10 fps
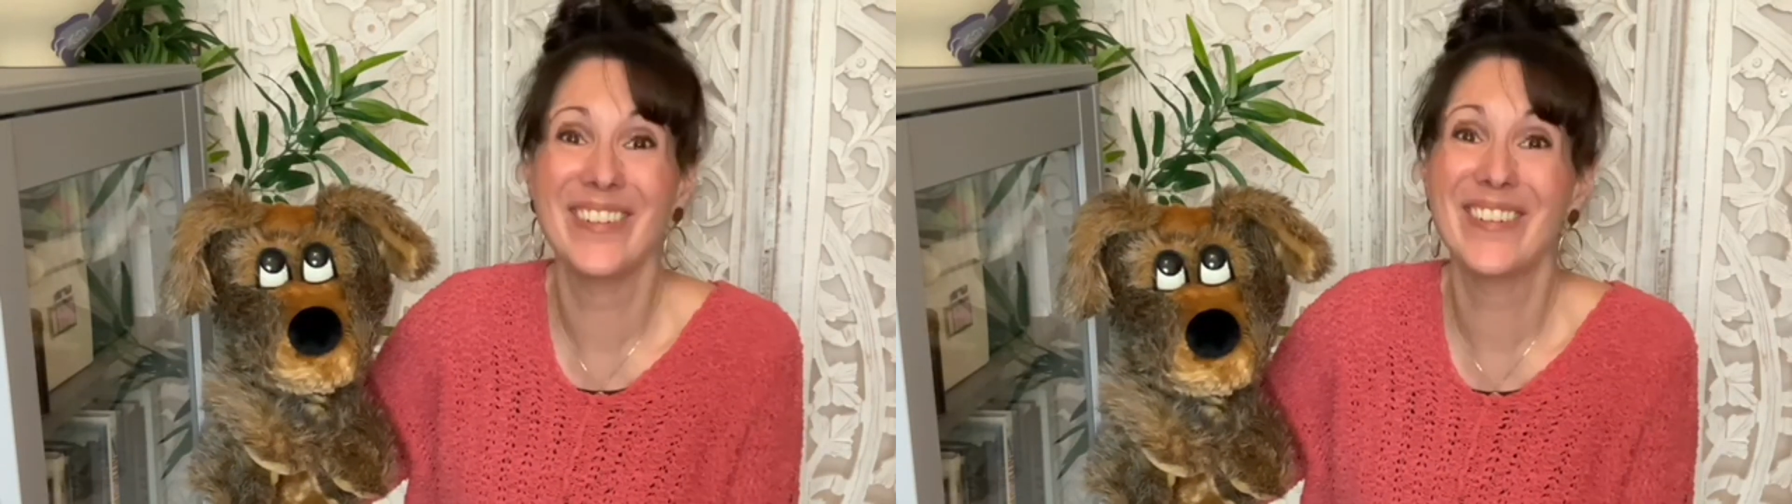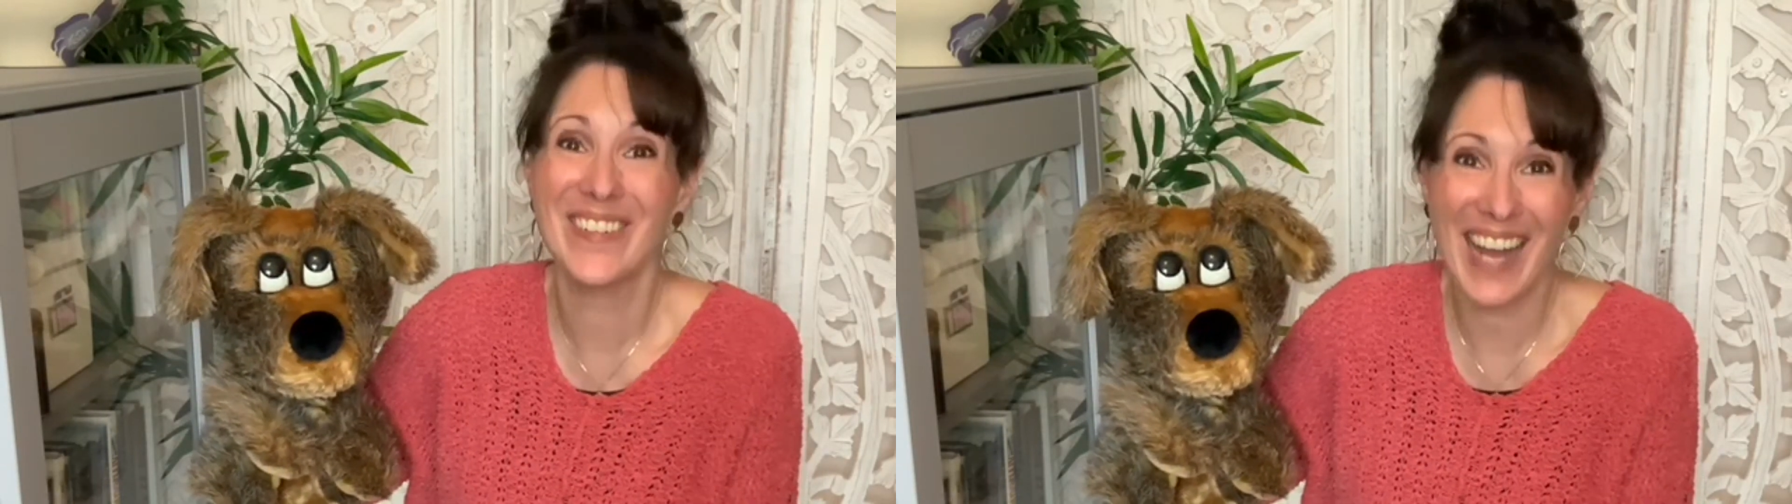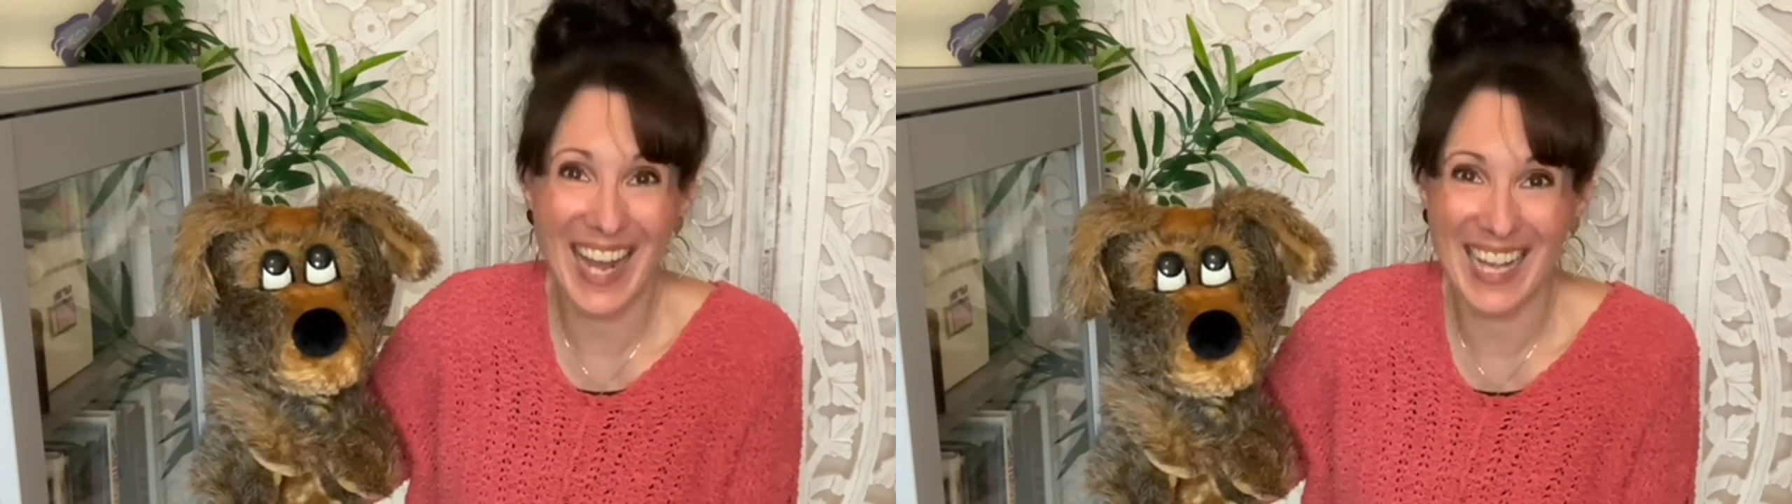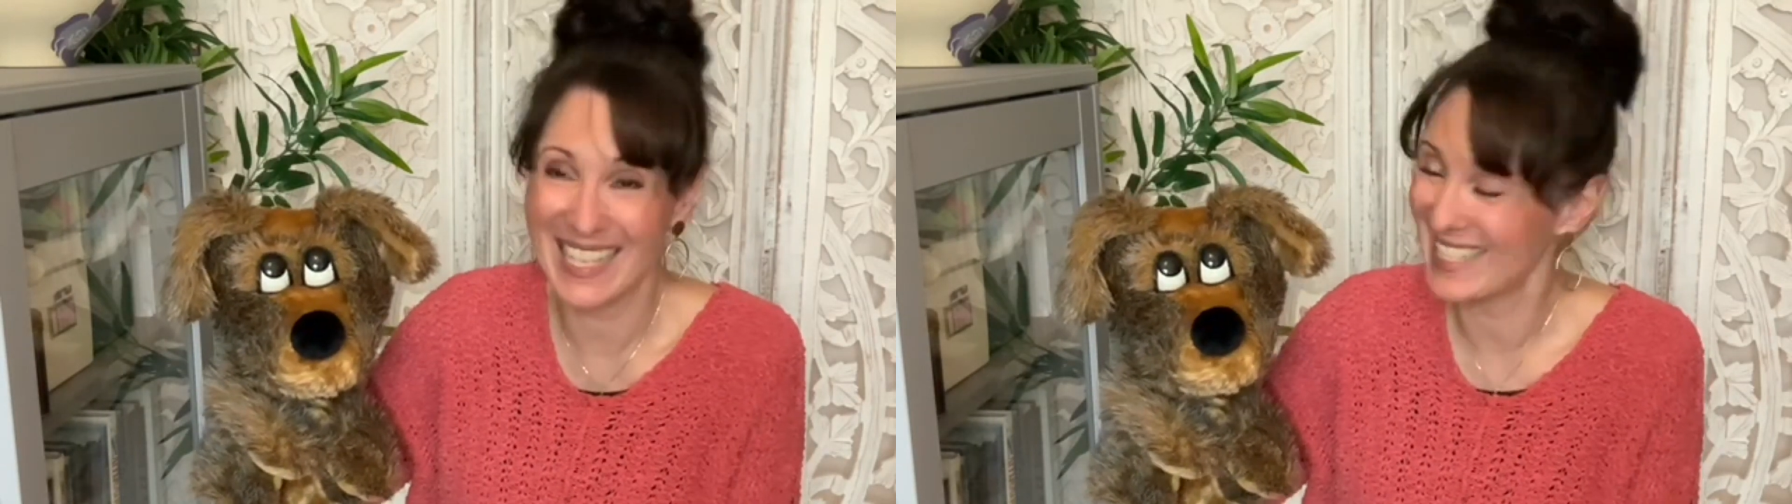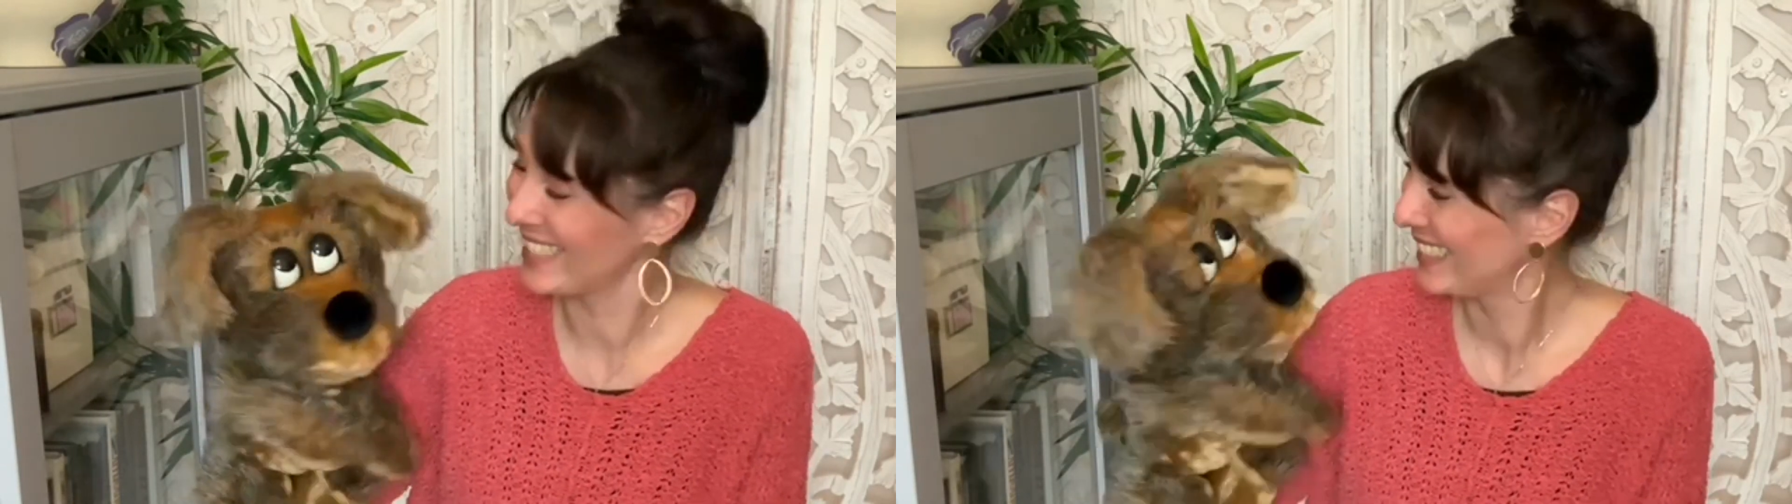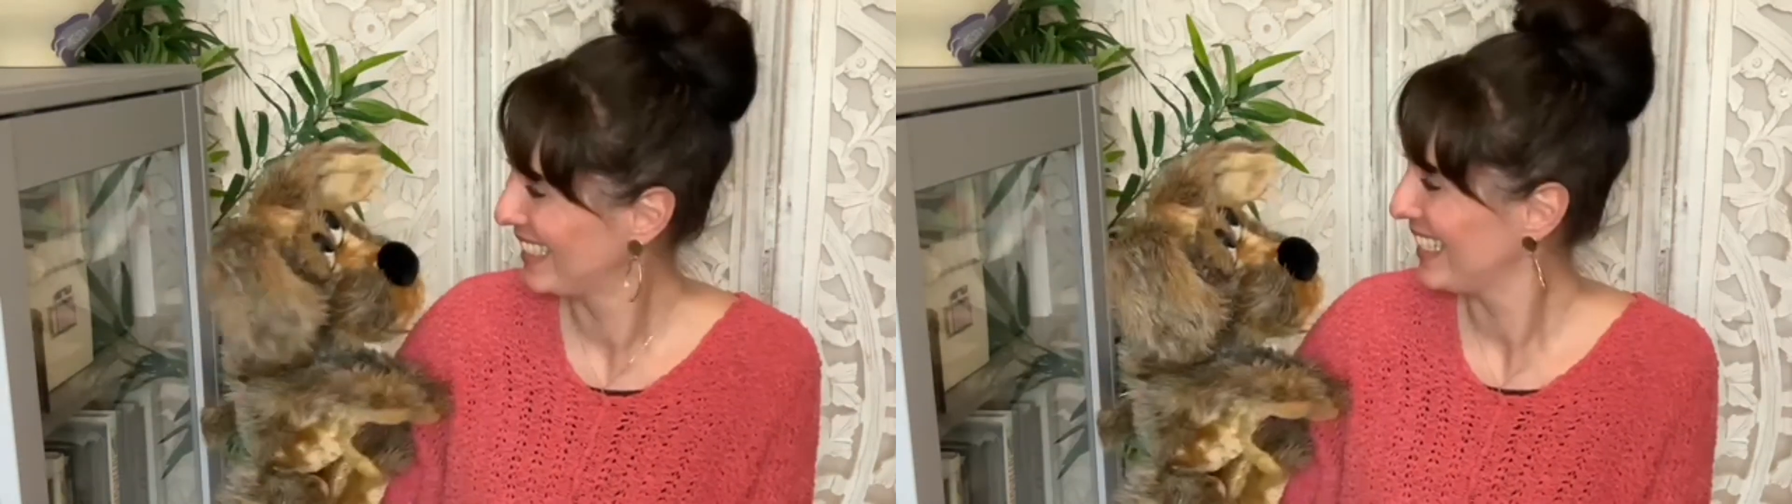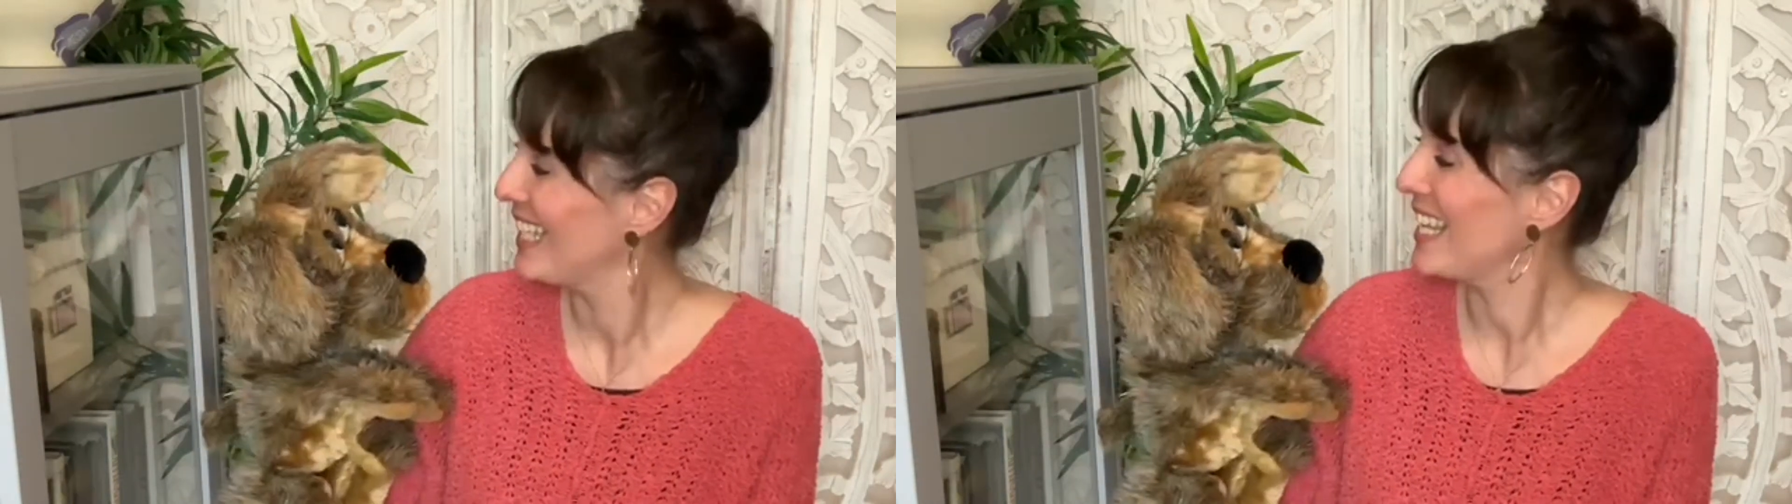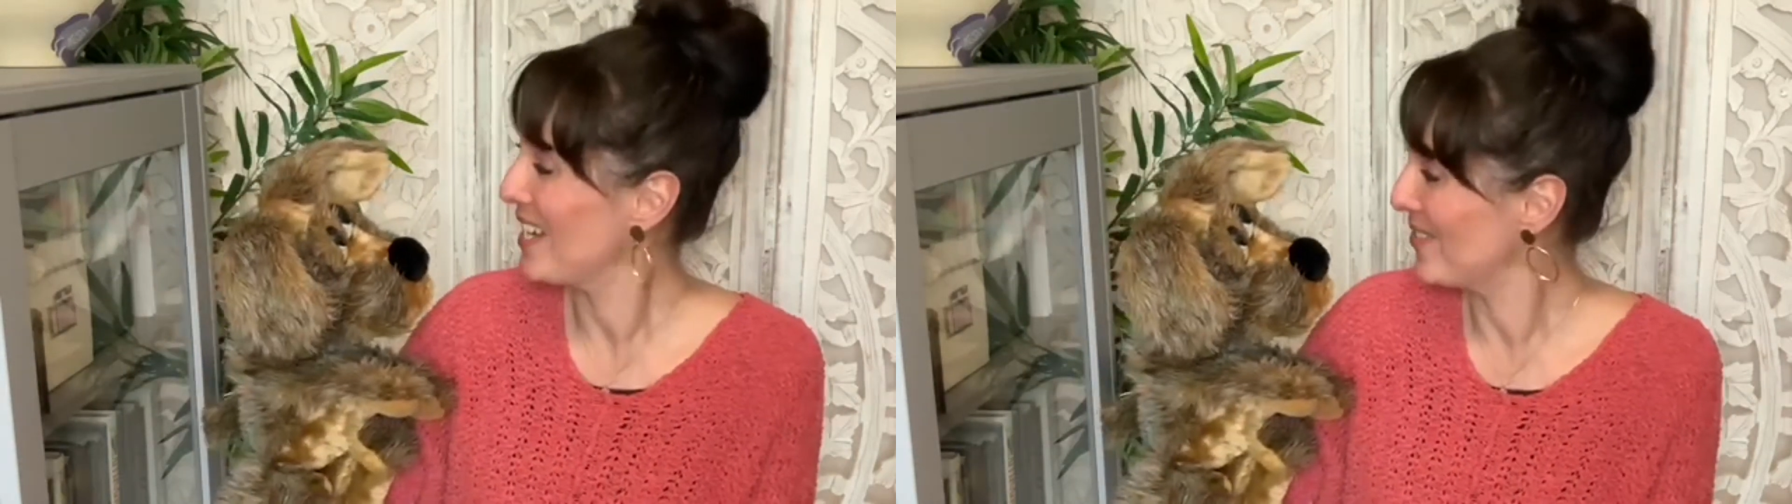Right. It